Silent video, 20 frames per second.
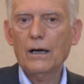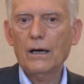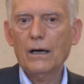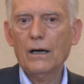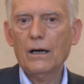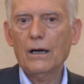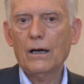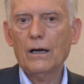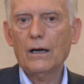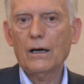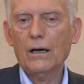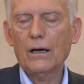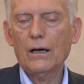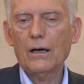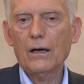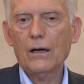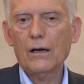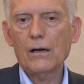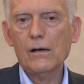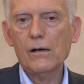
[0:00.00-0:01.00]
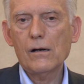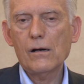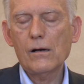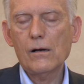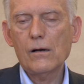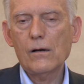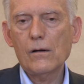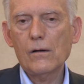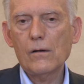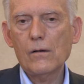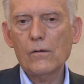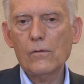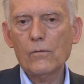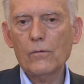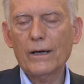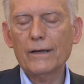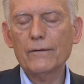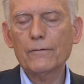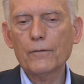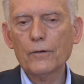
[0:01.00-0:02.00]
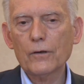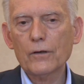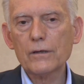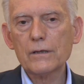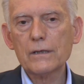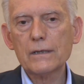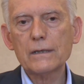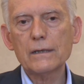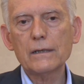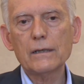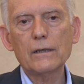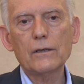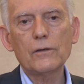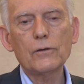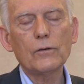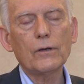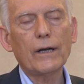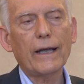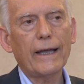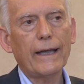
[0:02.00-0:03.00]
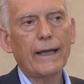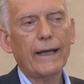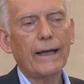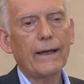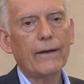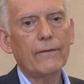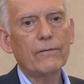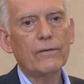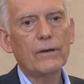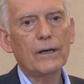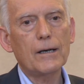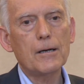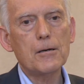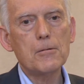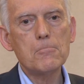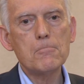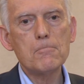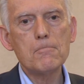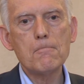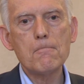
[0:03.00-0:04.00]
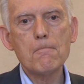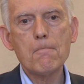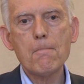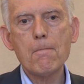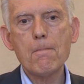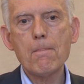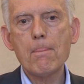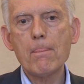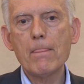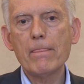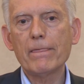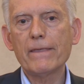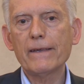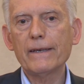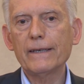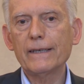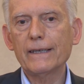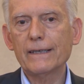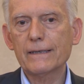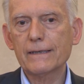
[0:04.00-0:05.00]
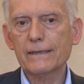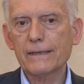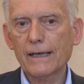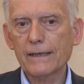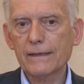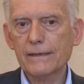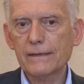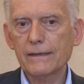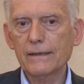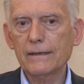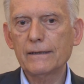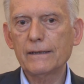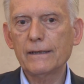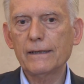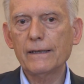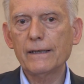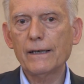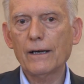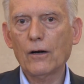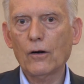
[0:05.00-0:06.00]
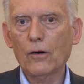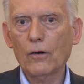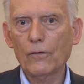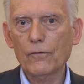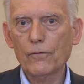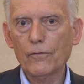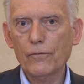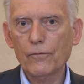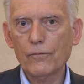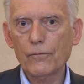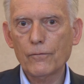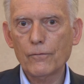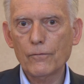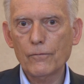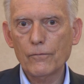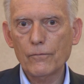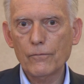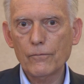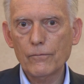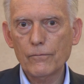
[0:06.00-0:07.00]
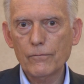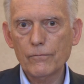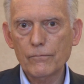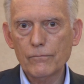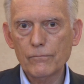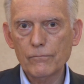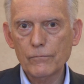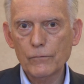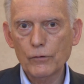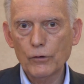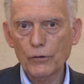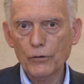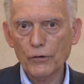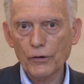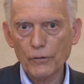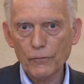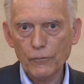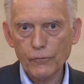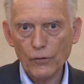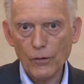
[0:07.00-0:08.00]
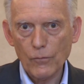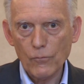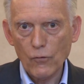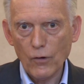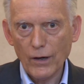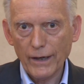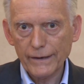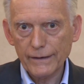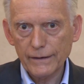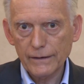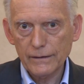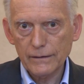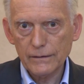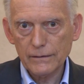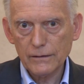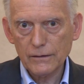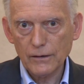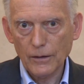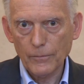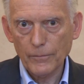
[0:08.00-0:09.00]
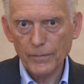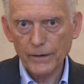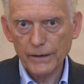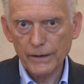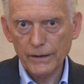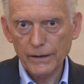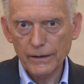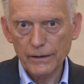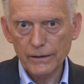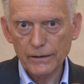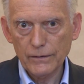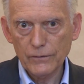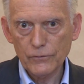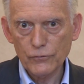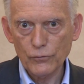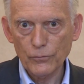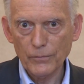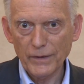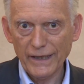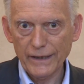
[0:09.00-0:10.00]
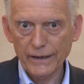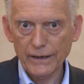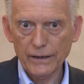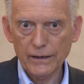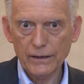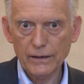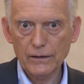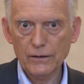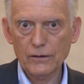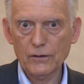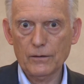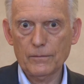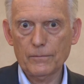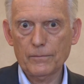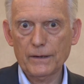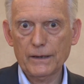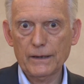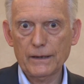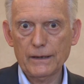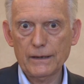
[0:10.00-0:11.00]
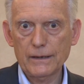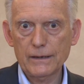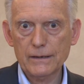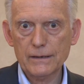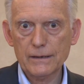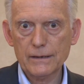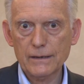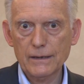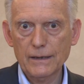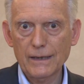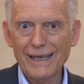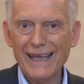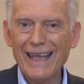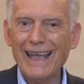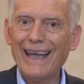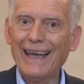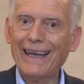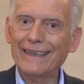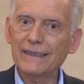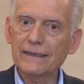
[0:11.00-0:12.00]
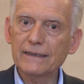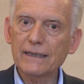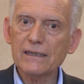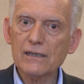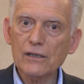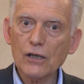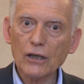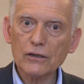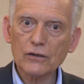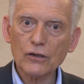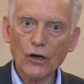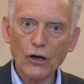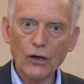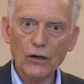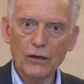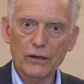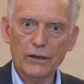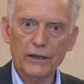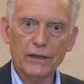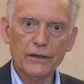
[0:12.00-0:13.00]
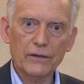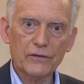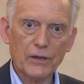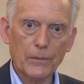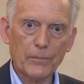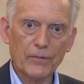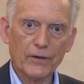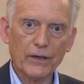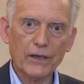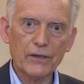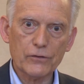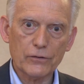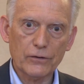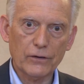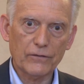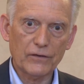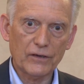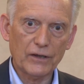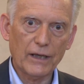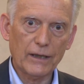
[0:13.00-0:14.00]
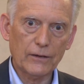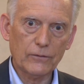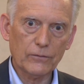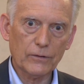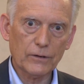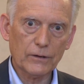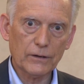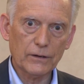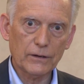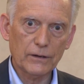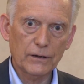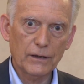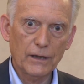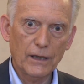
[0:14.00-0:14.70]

Well, first you have the necessity of going from one company to many companies. And it is not only separation of the network,